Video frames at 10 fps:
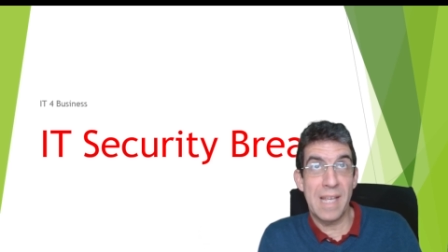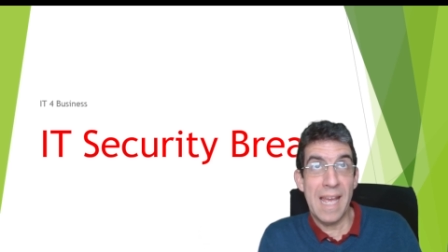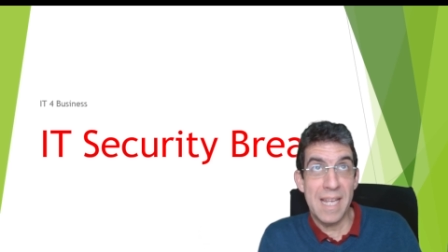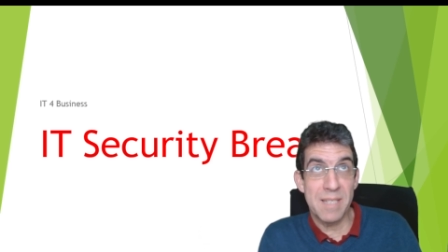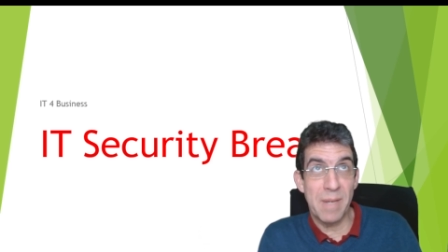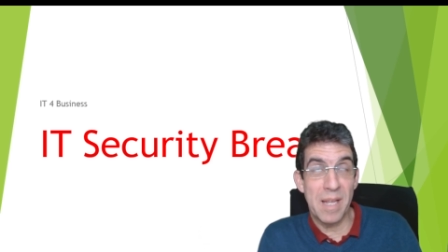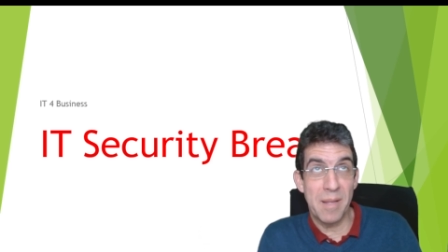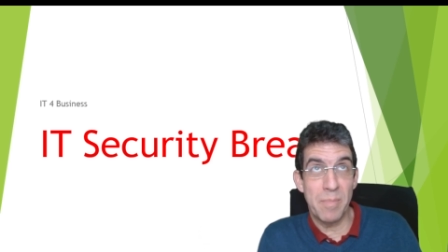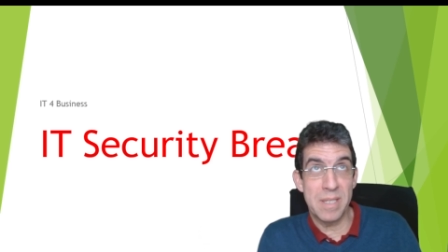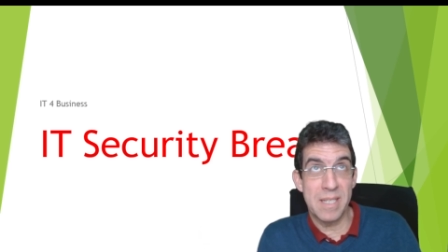cares about
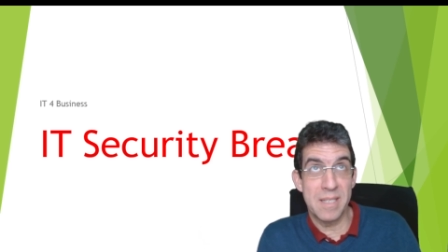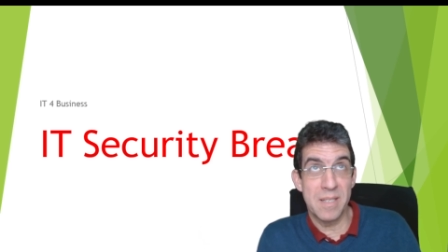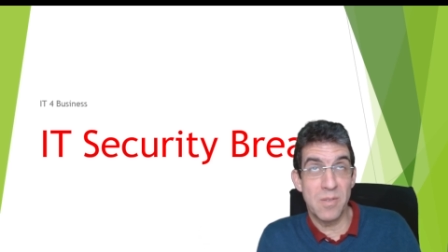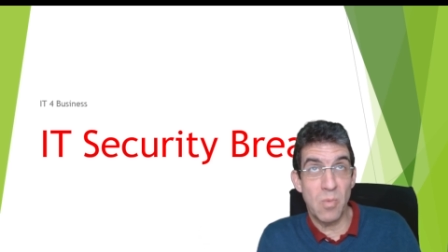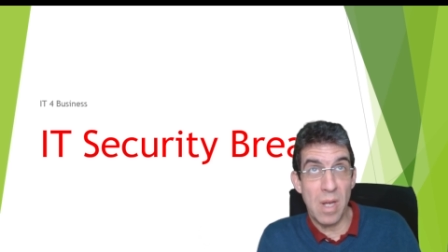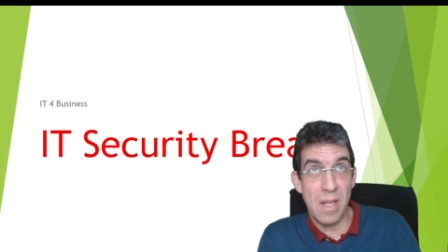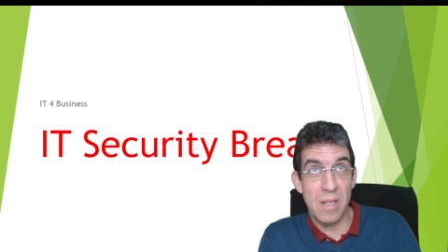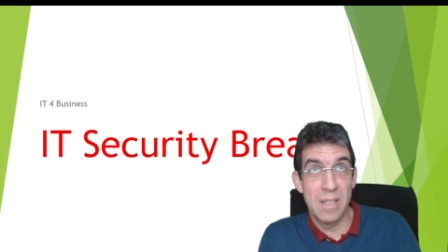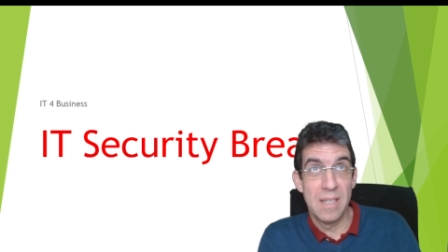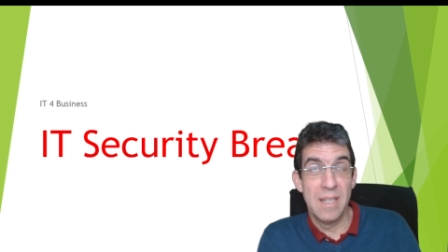their business as
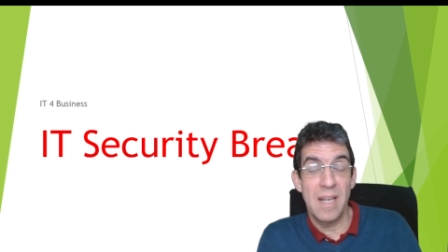well,